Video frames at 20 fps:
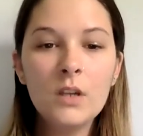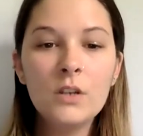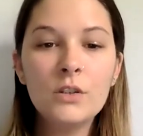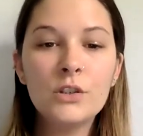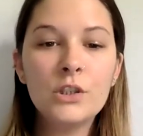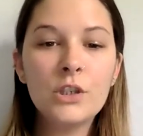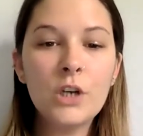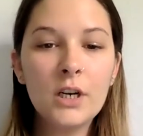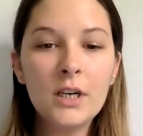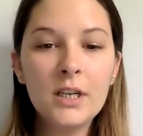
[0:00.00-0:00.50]

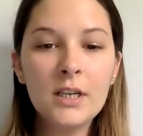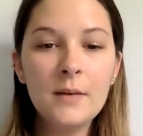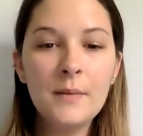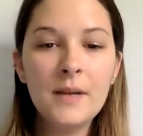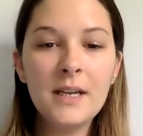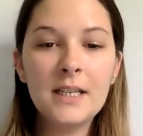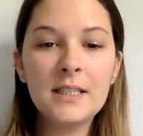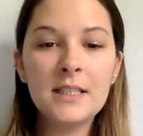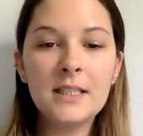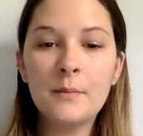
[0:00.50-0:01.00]
Starting to
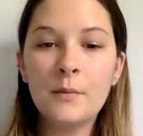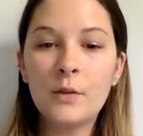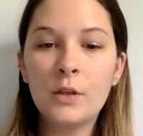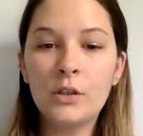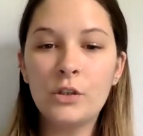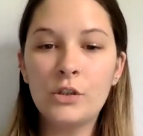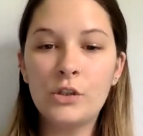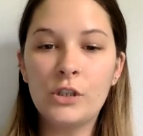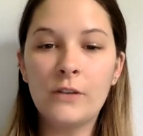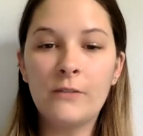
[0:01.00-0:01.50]
make a
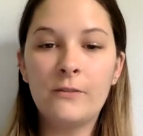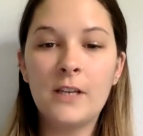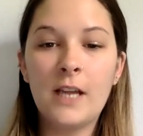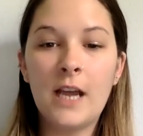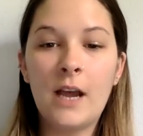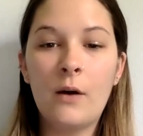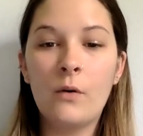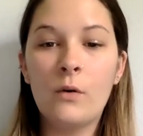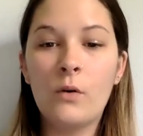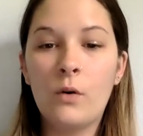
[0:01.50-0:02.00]
similar shift to
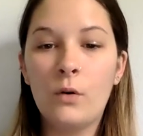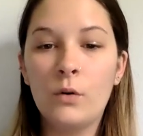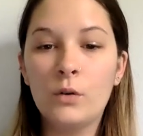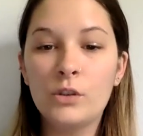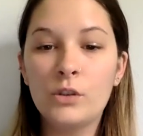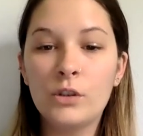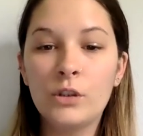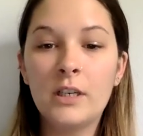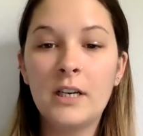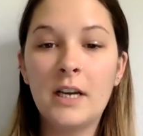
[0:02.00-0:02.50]
how
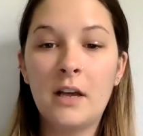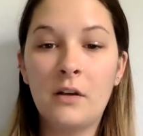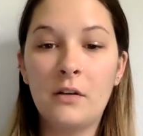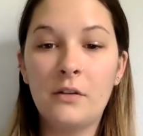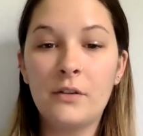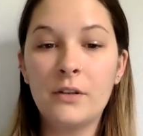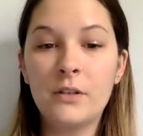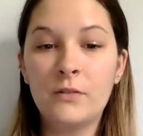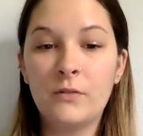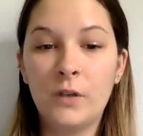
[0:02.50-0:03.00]
culture and health
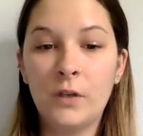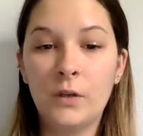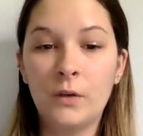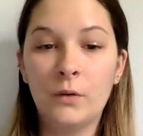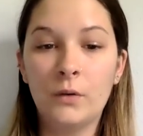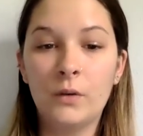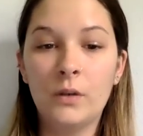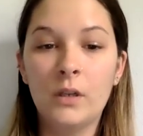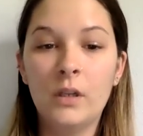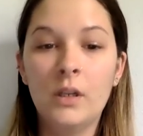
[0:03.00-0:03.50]
is
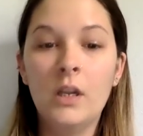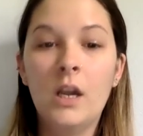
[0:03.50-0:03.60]
viewed,